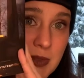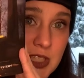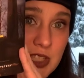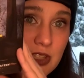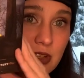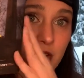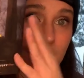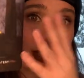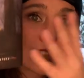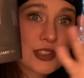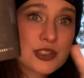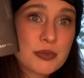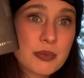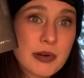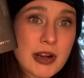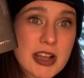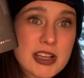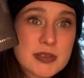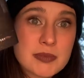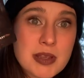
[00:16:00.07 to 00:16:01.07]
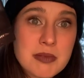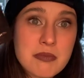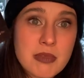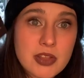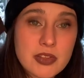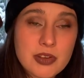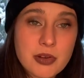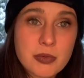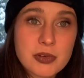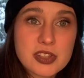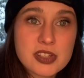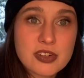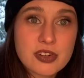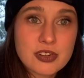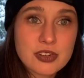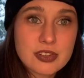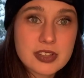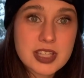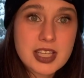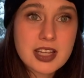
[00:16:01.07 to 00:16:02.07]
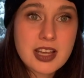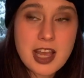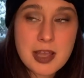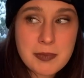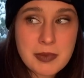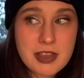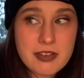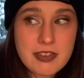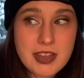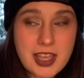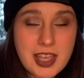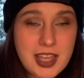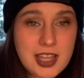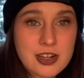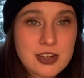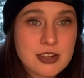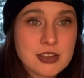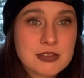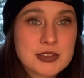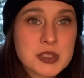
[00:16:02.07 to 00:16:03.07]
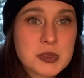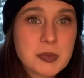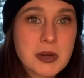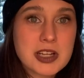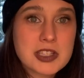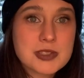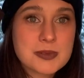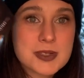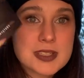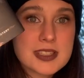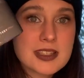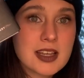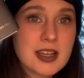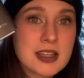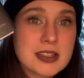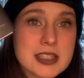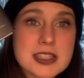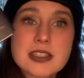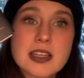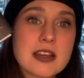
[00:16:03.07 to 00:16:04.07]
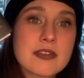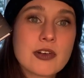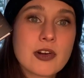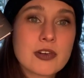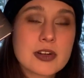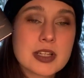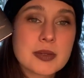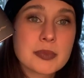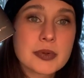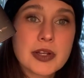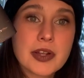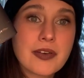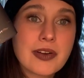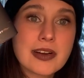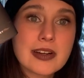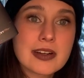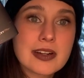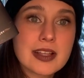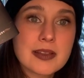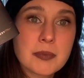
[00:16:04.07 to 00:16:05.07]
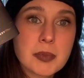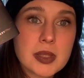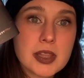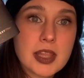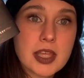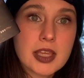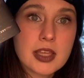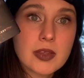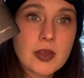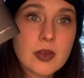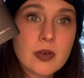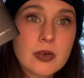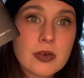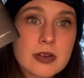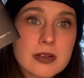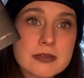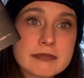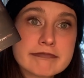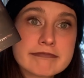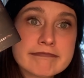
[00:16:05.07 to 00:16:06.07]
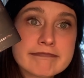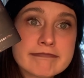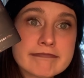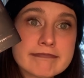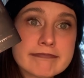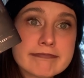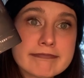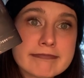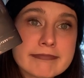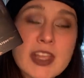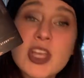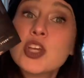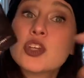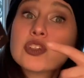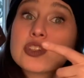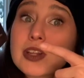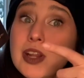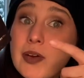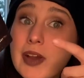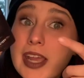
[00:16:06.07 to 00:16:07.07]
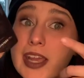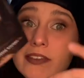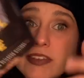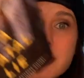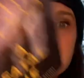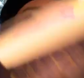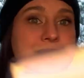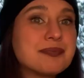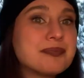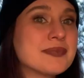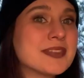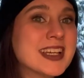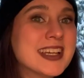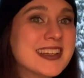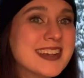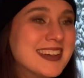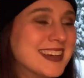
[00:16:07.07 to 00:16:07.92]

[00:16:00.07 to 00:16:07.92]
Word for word: me so I could surprise my mother with an early copy of it. And her response was, Alyssa, I've already pre-ordered it, but thank you. So now I have it.